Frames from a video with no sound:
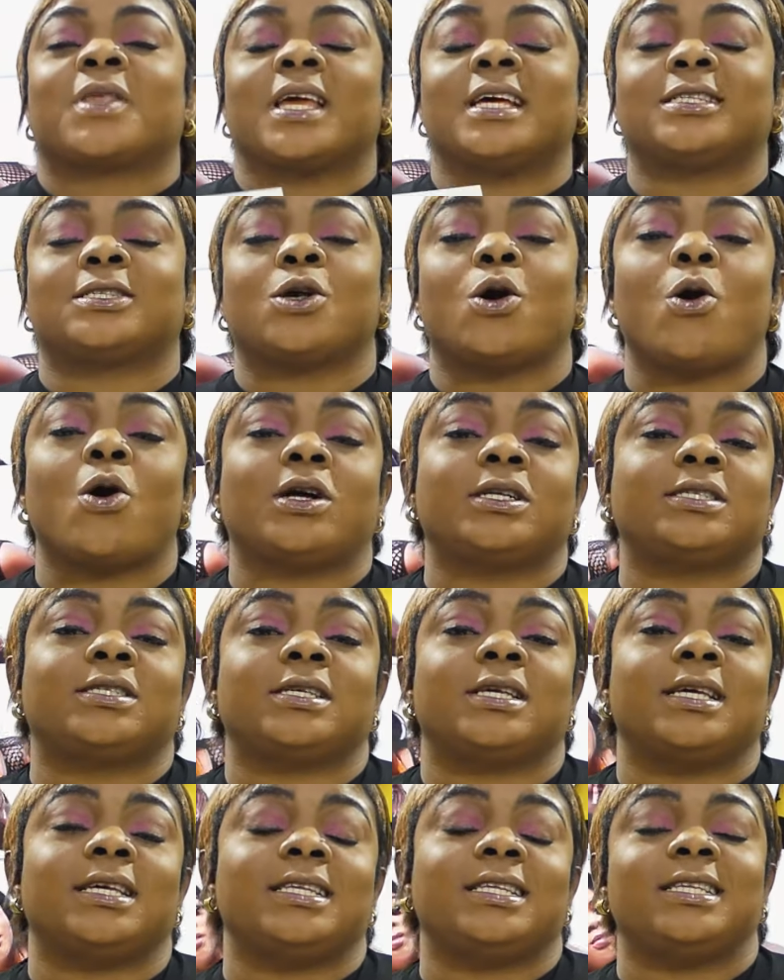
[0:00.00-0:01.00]
It's
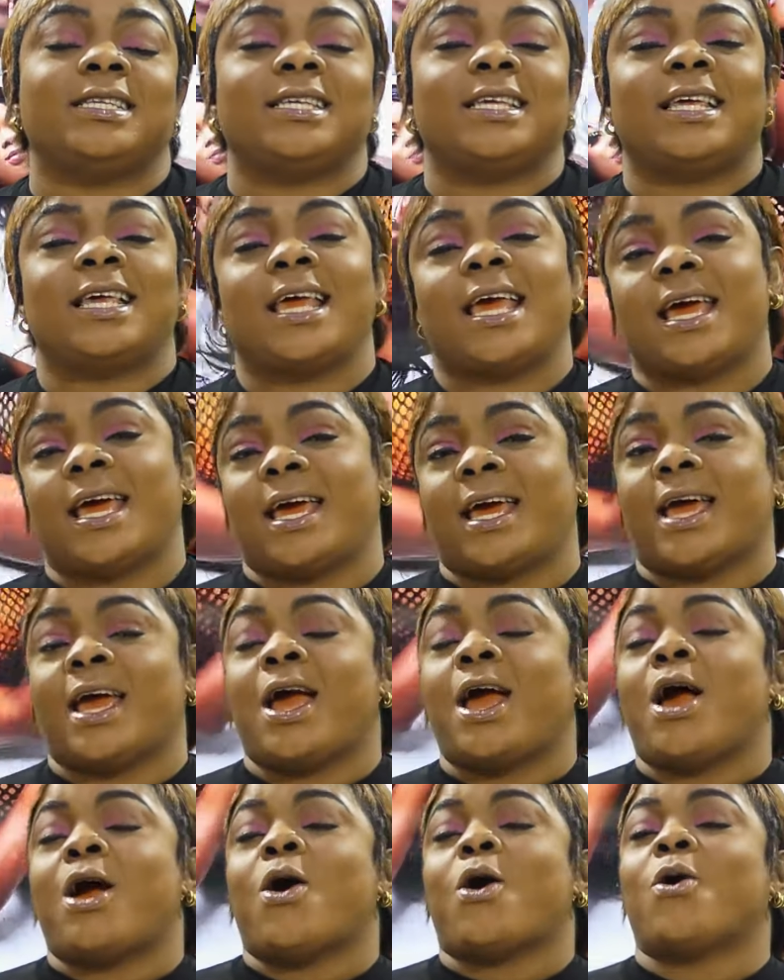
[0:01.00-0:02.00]
hard in here.
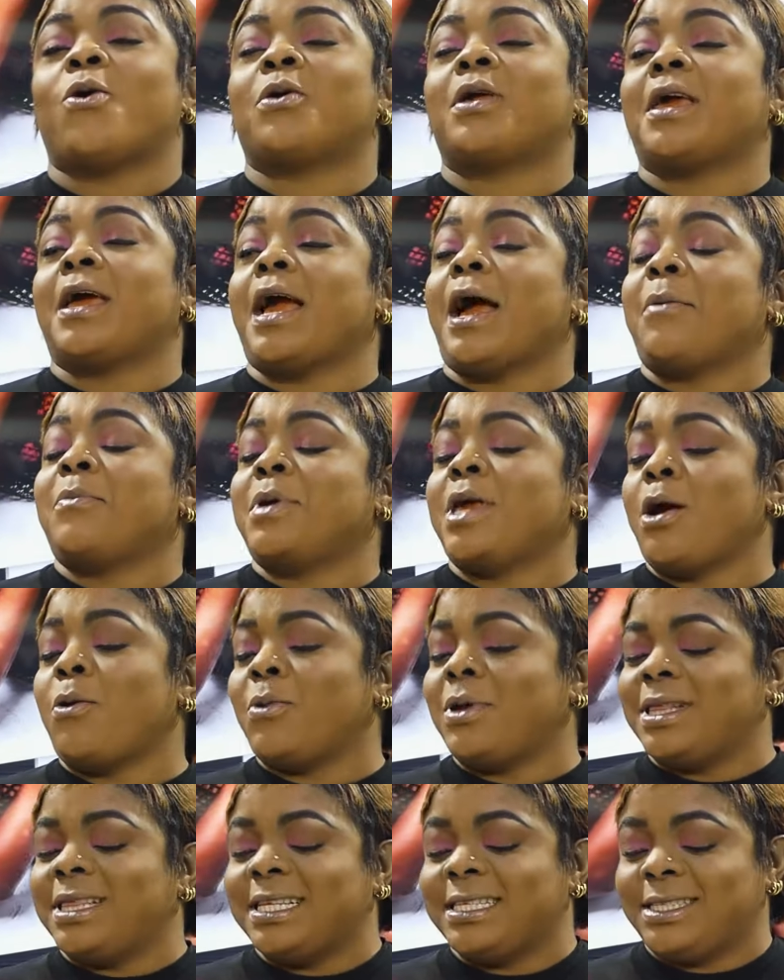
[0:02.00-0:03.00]
Okay, I'm
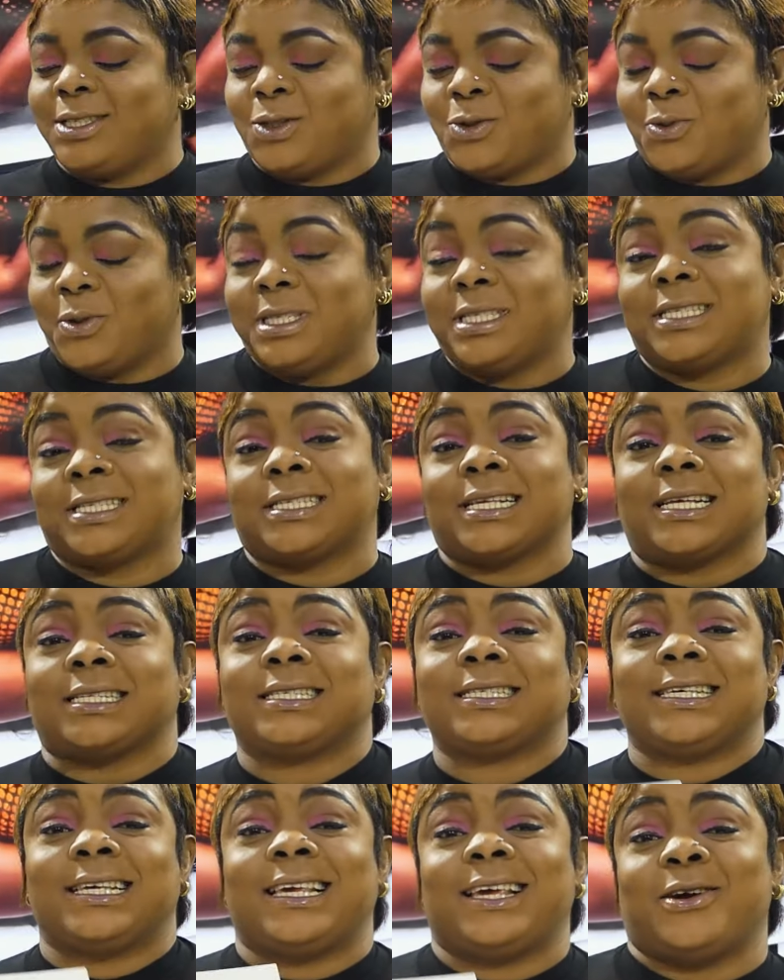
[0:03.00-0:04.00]
here with this sweet,
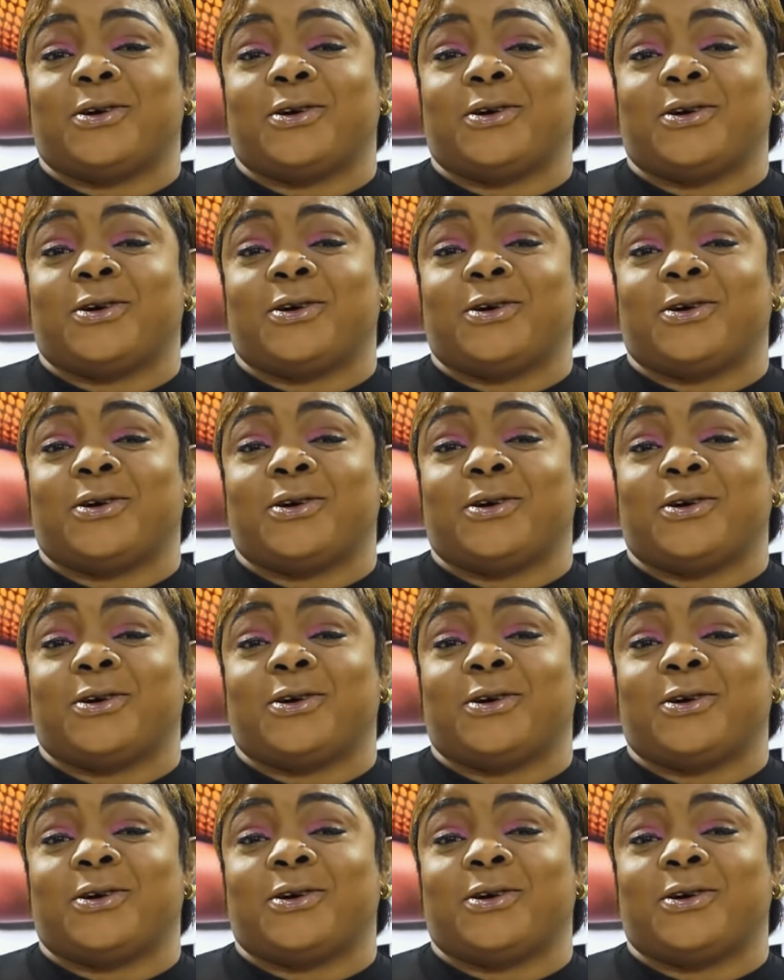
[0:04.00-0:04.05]
sassy